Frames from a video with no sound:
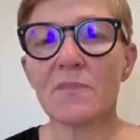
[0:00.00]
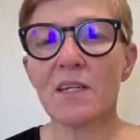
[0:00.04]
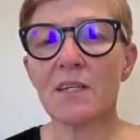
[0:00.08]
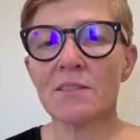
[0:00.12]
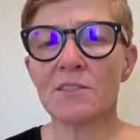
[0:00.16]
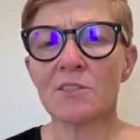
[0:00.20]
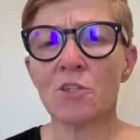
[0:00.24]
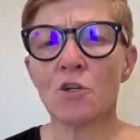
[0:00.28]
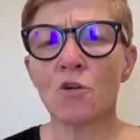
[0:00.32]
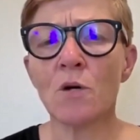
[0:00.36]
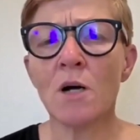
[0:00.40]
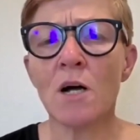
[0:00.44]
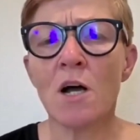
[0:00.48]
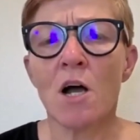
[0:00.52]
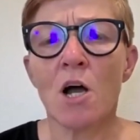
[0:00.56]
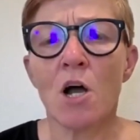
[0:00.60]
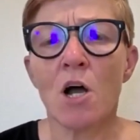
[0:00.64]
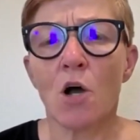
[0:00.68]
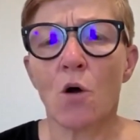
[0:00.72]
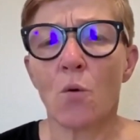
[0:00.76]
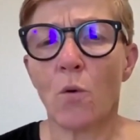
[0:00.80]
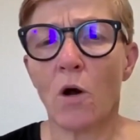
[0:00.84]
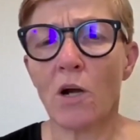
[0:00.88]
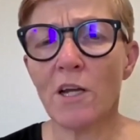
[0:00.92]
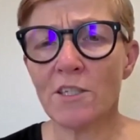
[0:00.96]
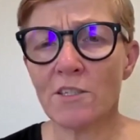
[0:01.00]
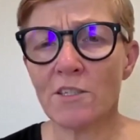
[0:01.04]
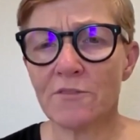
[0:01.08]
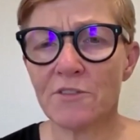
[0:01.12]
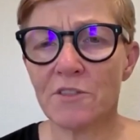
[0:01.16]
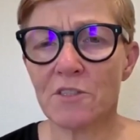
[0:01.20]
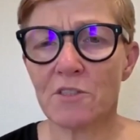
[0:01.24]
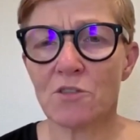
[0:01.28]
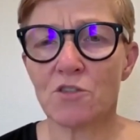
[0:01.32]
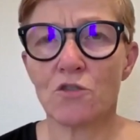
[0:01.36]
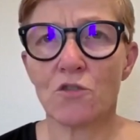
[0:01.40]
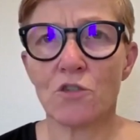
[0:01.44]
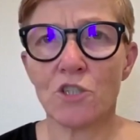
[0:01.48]
So, Wallet of
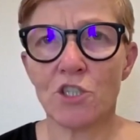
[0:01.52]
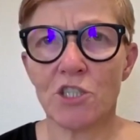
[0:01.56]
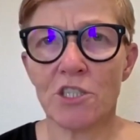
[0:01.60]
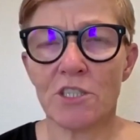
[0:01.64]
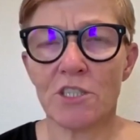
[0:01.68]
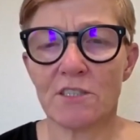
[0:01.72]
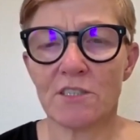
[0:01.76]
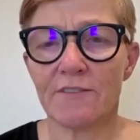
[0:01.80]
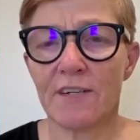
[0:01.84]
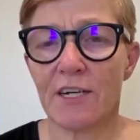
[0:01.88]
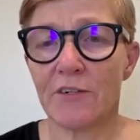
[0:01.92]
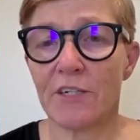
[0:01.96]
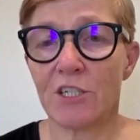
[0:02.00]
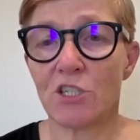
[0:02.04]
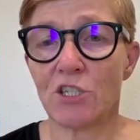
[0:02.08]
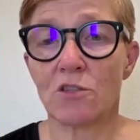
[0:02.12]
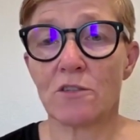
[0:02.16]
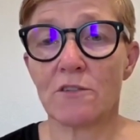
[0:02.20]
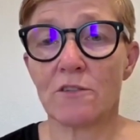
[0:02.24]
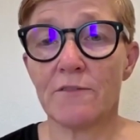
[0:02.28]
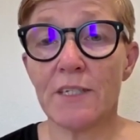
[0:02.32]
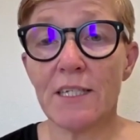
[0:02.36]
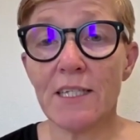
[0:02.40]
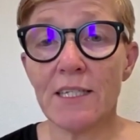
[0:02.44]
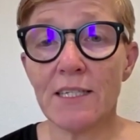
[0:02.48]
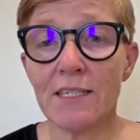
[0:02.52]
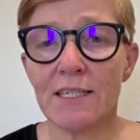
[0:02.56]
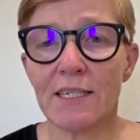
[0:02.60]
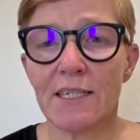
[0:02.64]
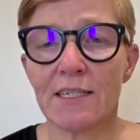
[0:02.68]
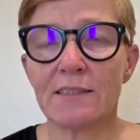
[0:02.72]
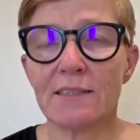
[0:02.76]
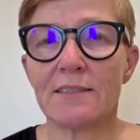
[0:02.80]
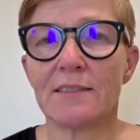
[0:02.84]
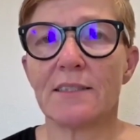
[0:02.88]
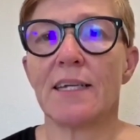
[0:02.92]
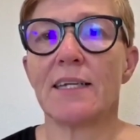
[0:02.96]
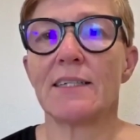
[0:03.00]
Satoshi is very
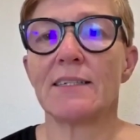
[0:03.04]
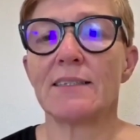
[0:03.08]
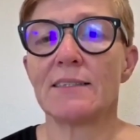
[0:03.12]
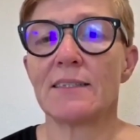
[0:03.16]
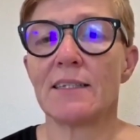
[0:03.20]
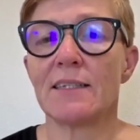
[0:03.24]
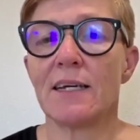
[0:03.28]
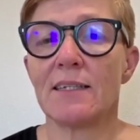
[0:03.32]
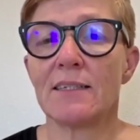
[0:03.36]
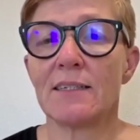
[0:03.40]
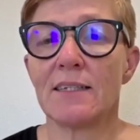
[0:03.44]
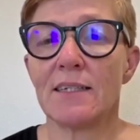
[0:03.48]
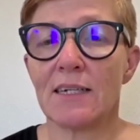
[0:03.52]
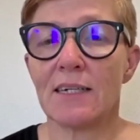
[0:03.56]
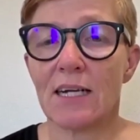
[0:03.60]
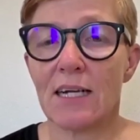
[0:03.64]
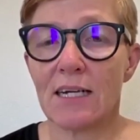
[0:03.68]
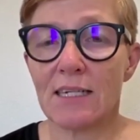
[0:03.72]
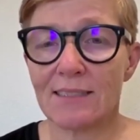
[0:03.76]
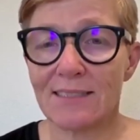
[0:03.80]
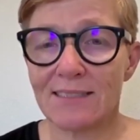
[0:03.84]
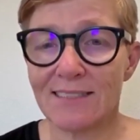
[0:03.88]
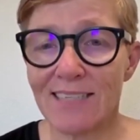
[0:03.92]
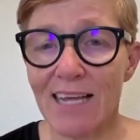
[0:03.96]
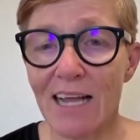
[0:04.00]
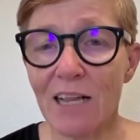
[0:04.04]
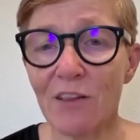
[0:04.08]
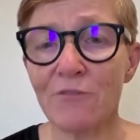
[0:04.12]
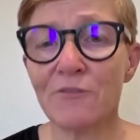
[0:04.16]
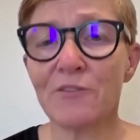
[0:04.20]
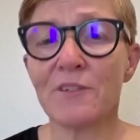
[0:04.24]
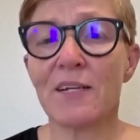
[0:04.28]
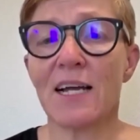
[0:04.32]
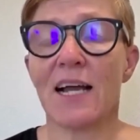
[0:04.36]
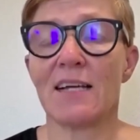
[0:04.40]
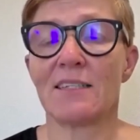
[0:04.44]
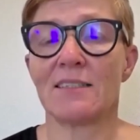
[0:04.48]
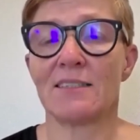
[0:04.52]
convenient and self
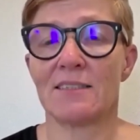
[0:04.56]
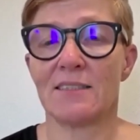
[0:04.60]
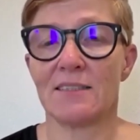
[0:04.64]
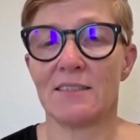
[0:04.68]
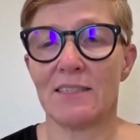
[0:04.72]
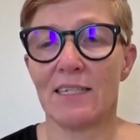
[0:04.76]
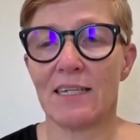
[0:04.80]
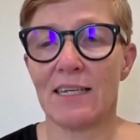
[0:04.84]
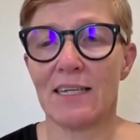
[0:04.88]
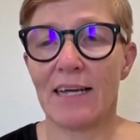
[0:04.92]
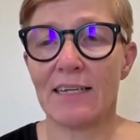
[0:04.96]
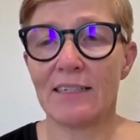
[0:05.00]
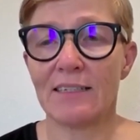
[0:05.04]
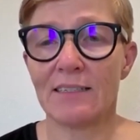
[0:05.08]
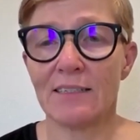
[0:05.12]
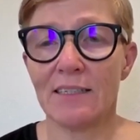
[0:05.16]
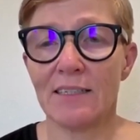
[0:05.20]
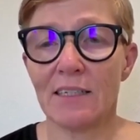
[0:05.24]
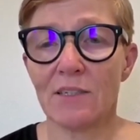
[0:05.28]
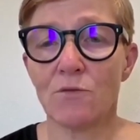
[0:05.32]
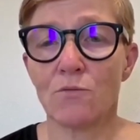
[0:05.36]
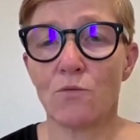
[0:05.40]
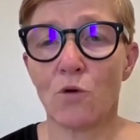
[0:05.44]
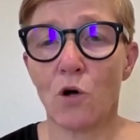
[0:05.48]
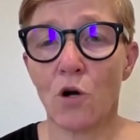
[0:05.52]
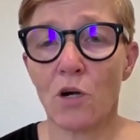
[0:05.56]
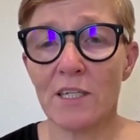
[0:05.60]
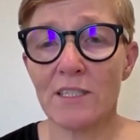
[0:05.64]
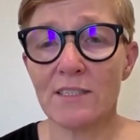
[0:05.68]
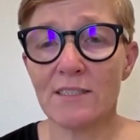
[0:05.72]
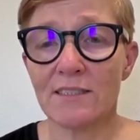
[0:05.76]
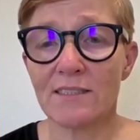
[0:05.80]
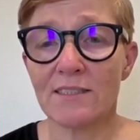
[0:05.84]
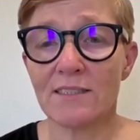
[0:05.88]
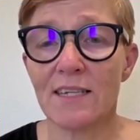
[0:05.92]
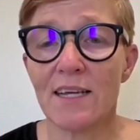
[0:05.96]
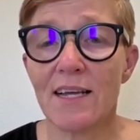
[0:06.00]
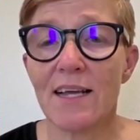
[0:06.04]
custody Lightning
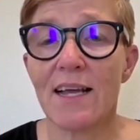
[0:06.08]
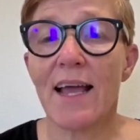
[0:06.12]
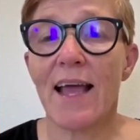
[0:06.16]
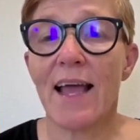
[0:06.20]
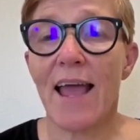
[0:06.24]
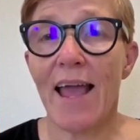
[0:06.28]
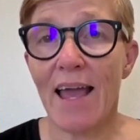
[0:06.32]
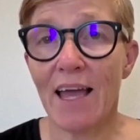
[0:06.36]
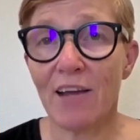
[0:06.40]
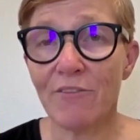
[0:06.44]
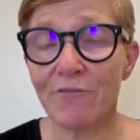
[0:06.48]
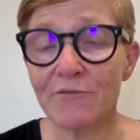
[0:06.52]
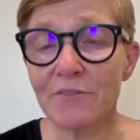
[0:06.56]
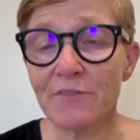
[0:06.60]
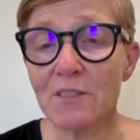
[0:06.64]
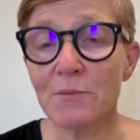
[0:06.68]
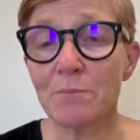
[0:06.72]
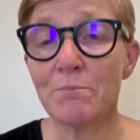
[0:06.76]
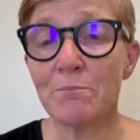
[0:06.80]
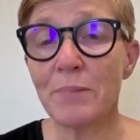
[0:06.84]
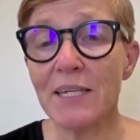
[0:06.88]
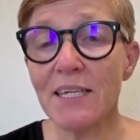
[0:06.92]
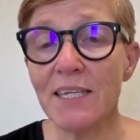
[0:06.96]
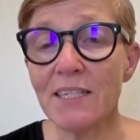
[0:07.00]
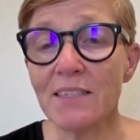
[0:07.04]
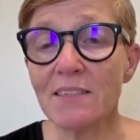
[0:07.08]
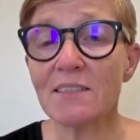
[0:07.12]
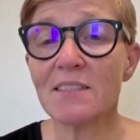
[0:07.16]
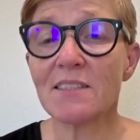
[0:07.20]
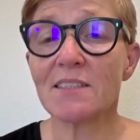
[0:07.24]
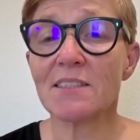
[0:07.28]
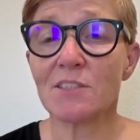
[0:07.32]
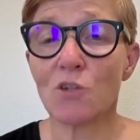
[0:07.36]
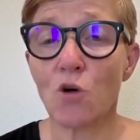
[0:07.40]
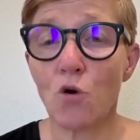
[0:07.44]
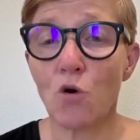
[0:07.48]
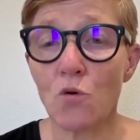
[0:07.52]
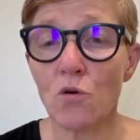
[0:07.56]
wallets haven't been
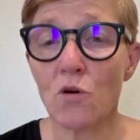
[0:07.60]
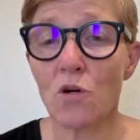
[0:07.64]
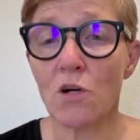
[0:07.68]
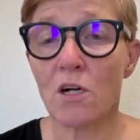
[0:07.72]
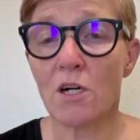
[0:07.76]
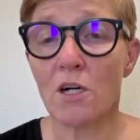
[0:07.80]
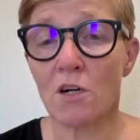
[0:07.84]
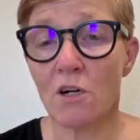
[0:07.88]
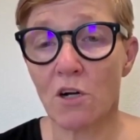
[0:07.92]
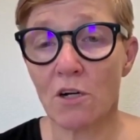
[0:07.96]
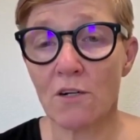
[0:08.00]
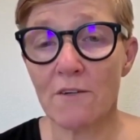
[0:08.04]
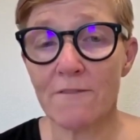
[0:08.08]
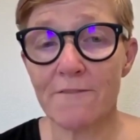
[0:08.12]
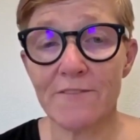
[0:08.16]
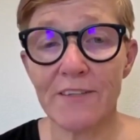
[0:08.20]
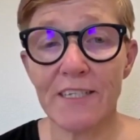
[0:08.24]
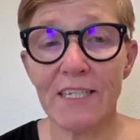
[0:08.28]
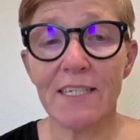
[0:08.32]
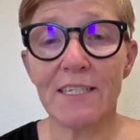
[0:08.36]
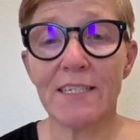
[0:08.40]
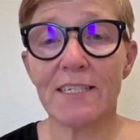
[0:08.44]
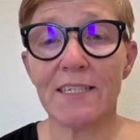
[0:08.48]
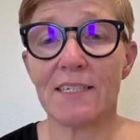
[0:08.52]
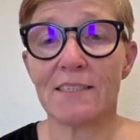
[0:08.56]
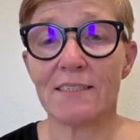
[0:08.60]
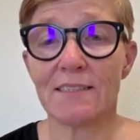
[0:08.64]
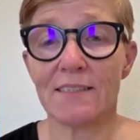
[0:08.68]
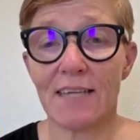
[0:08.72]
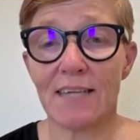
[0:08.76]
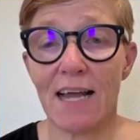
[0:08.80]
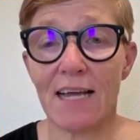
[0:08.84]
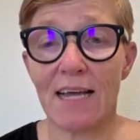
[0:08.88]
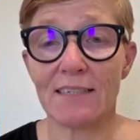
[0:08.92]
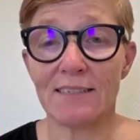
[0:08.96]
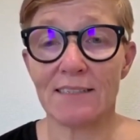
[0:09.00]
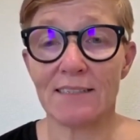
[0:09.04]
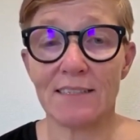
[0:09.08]
so convenient
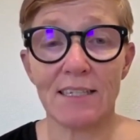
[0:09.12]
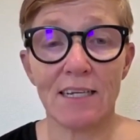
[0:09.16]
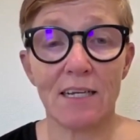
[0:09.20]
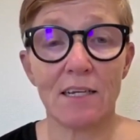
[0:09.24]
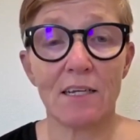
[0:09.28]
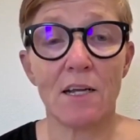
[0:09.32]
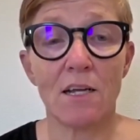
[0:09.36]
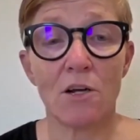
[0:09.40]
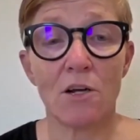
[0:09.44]
until